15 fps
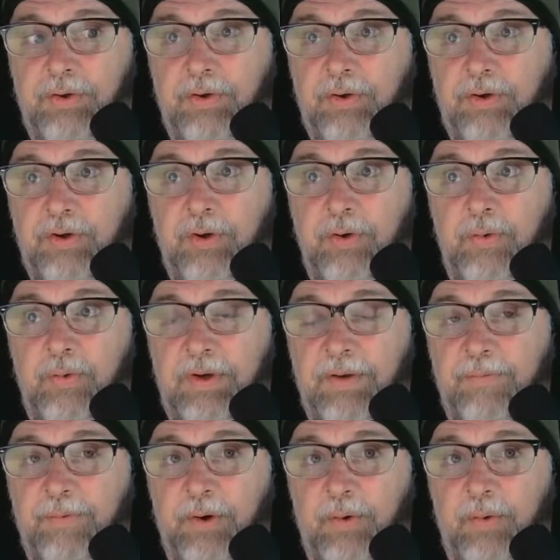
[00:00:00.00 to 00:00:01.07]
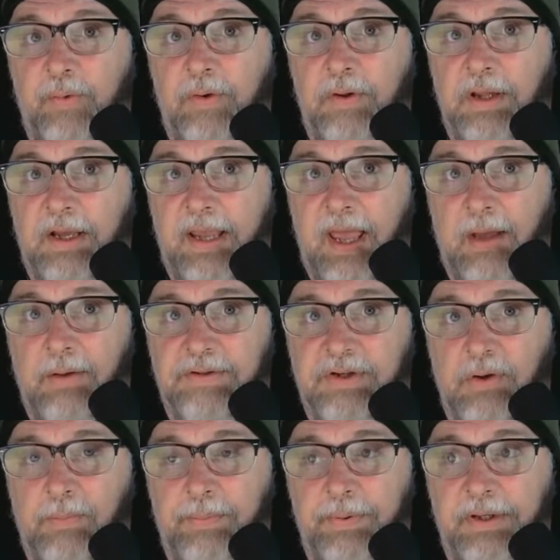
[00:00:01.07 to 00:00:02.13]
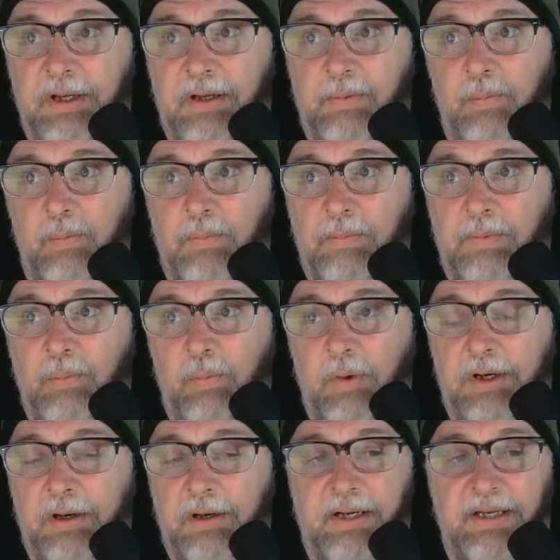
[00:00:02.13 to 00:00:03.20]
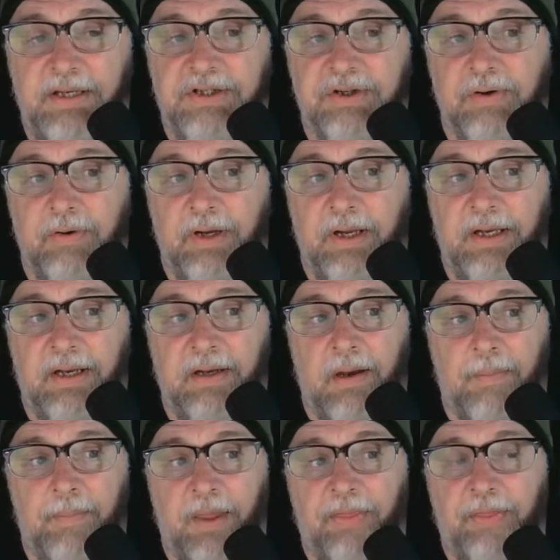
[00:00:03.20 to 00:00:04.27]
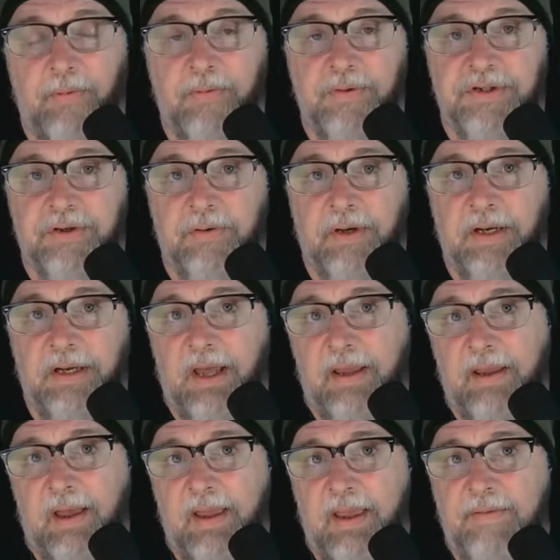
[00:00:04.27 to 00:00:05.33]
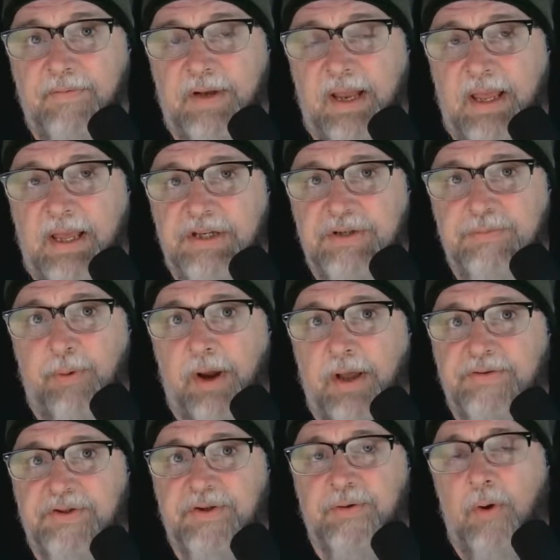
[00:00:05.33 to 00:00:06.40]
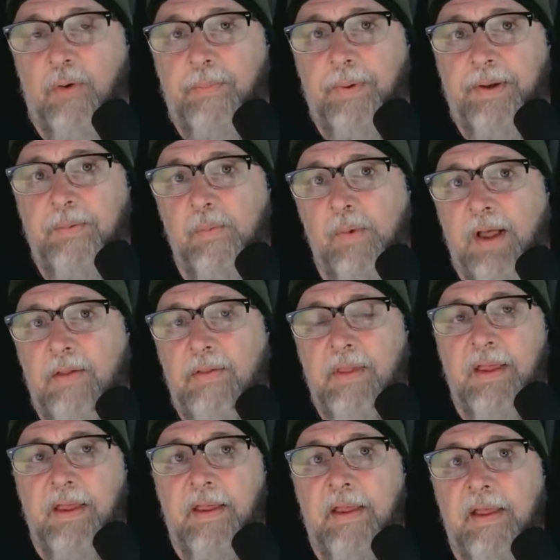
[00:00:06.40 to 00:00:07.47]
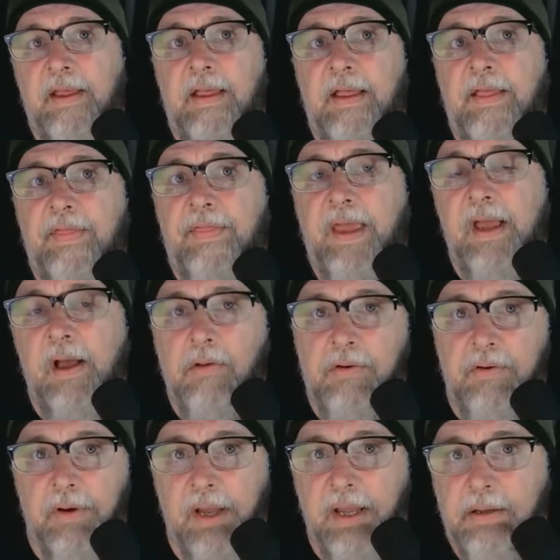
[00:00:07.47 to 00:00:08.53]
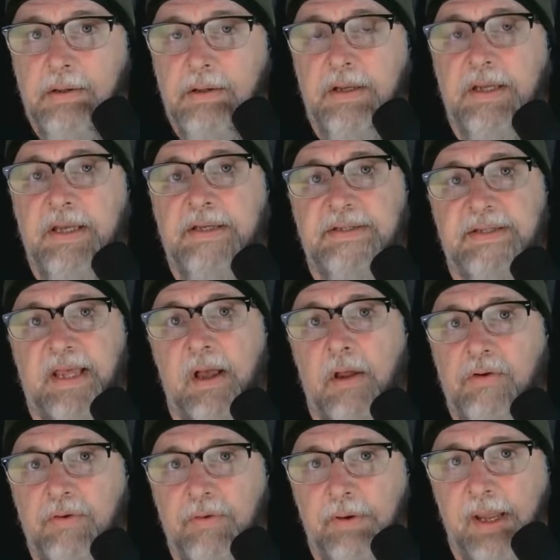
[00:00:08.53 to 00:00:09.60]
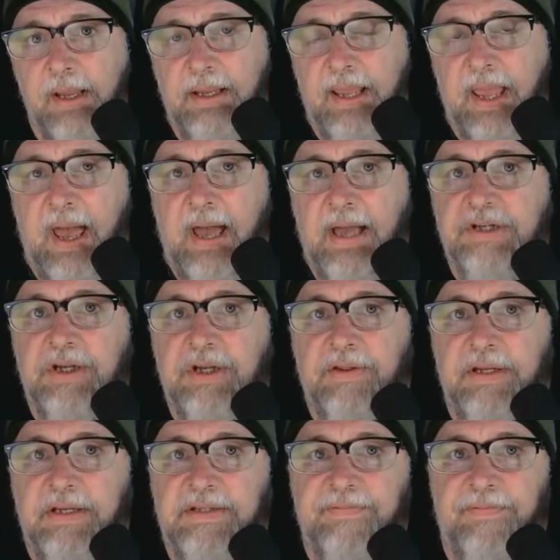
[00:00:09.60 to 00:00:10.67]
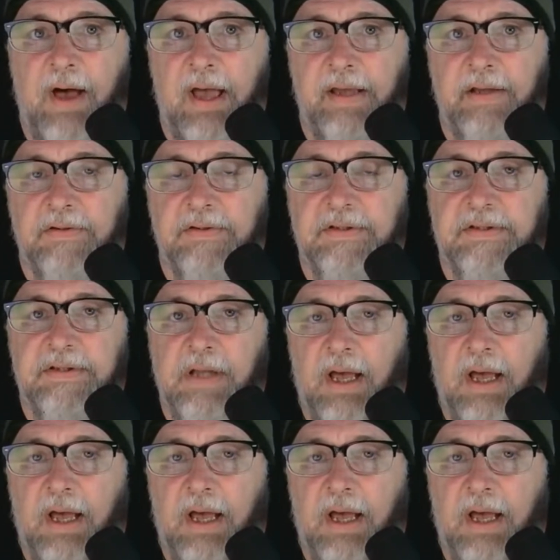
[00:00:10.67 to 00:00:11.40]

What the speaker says: two different Google accounts opened, on one on each screen, and on my third screen I have an Edge browser open. Well, they all create cookies, they all create cache, and these files